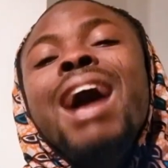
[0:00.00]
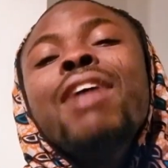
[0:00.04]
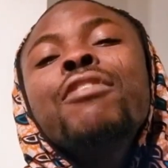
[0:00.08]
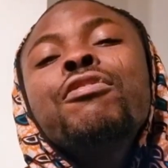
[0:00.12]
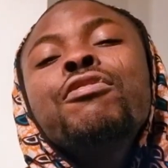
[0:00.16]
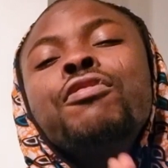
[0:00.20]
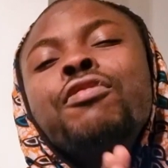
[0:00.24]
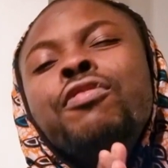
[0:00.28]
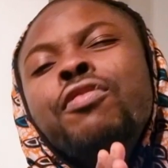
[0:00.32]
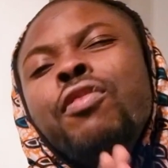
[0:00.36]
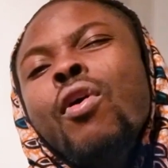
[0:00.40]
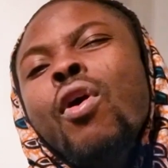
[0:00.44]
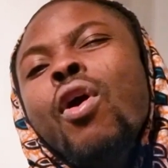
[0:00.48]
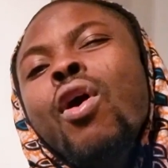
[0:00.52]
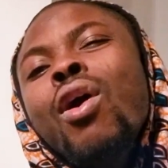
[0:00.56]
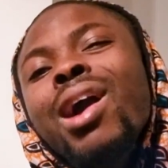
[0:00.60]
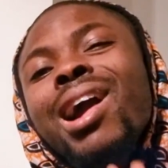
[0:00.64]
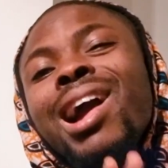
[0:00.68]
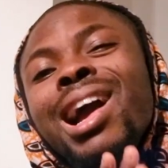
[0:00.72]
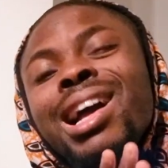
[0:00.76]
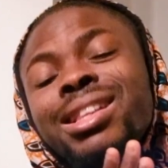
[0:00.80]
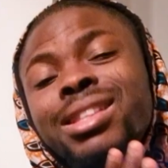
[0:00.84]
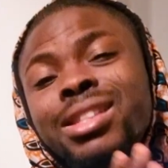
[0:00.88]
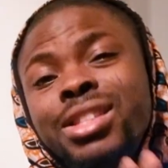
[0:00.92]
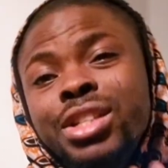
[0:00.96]
are four
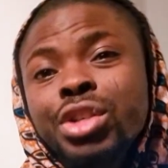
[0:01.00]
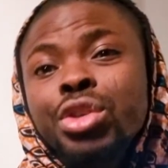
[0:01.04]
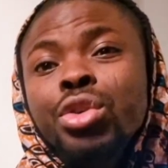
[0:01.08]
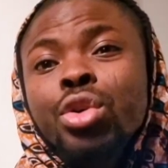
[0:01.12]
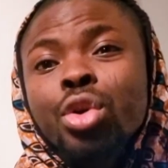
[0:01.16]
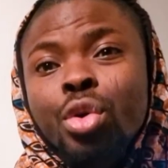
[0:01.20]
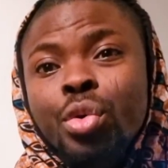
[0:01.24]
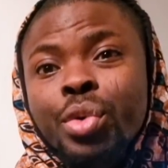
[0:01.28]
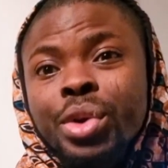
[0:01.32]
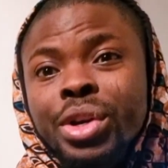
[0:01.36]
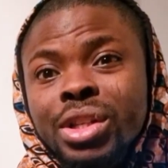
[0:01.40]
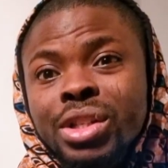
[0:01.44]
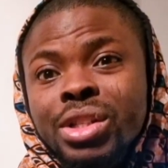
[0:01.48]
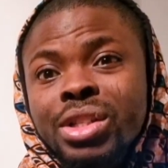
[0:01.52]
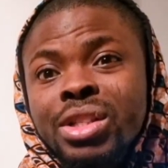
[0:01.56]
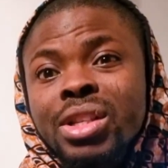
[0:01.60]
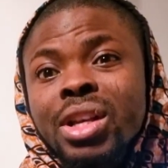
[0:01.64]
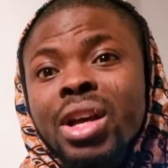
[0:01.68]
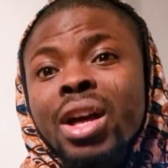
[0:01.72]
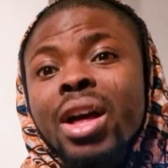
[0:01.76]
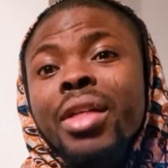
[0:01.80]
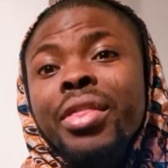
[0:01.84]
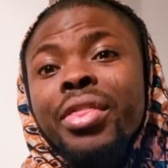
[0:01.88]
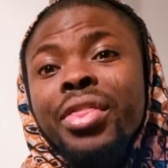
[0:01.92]
categories